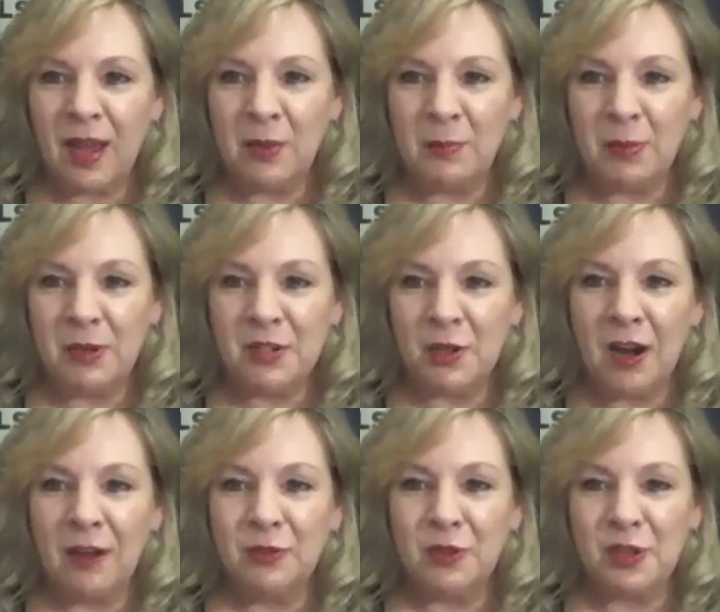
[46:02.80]
we took
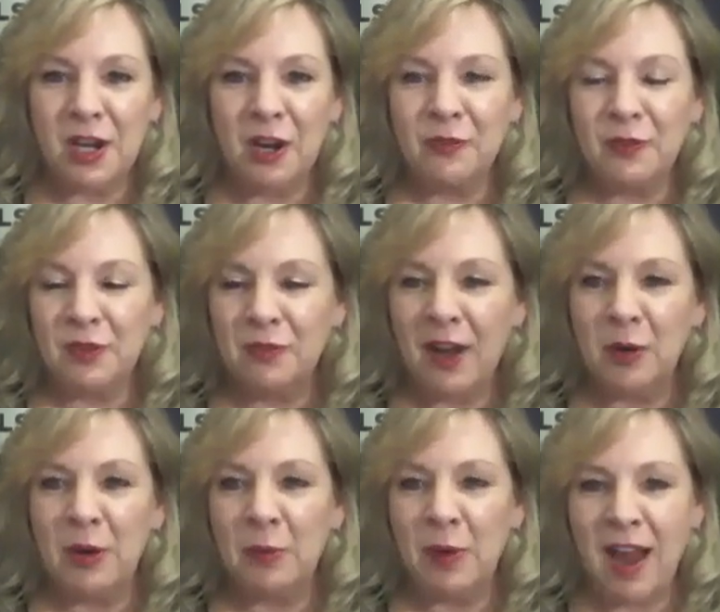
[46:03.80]
off the shelf of how do
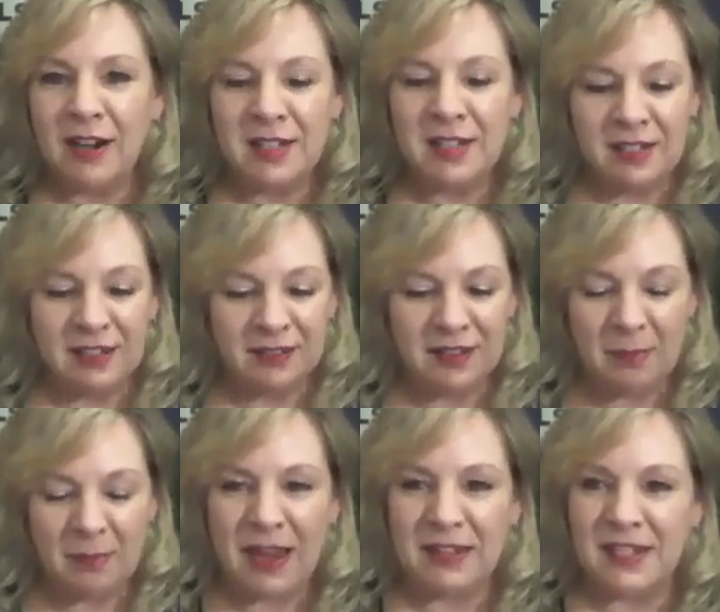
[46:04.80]
we react in
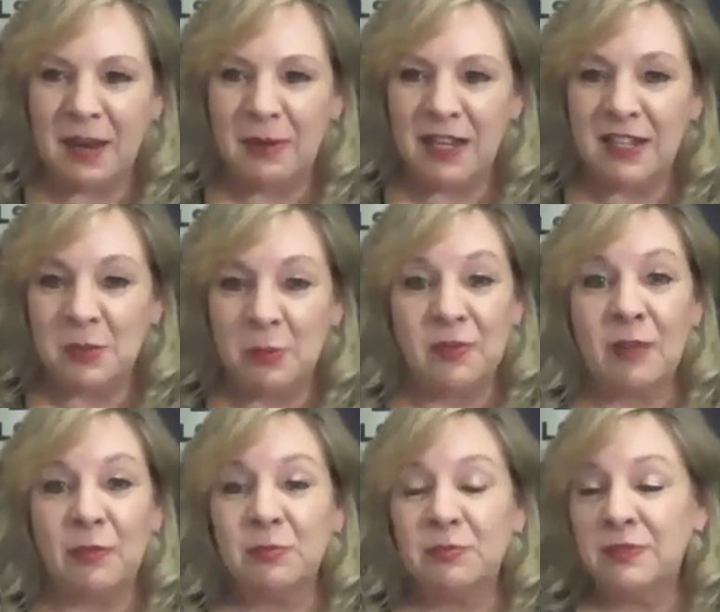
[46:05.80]
a pandemic, because we've
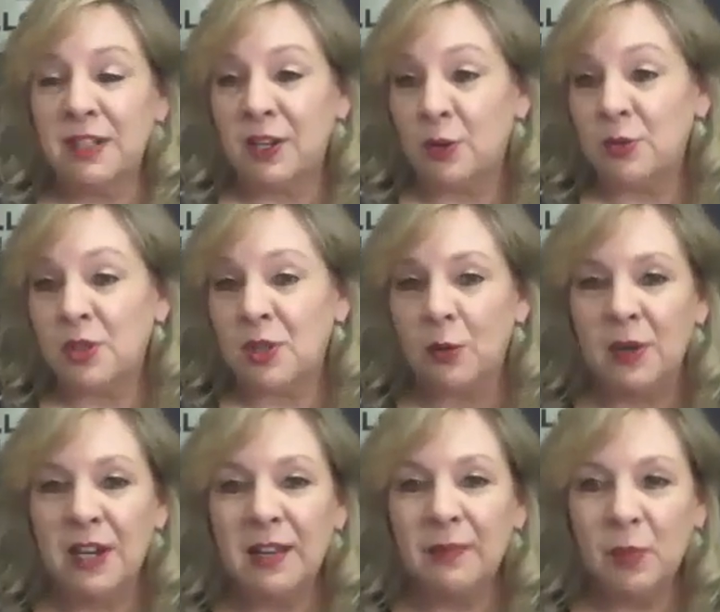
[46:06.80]
never, you know, so
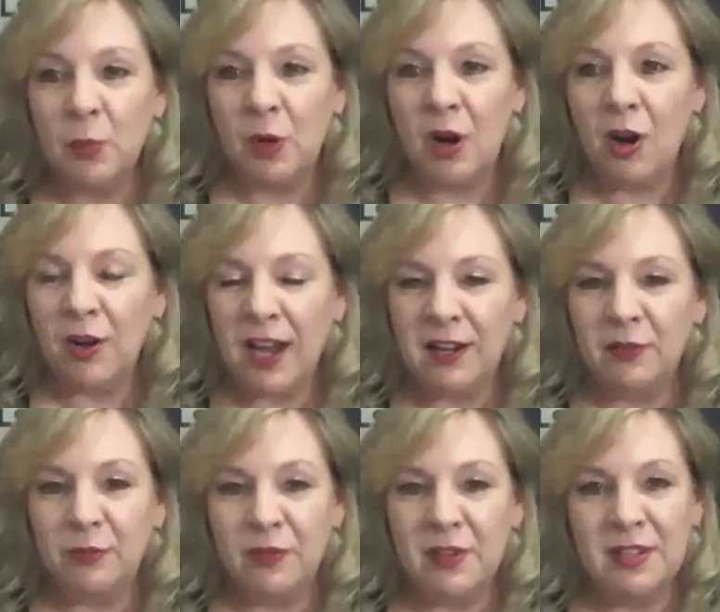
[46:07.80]
we're all kind of,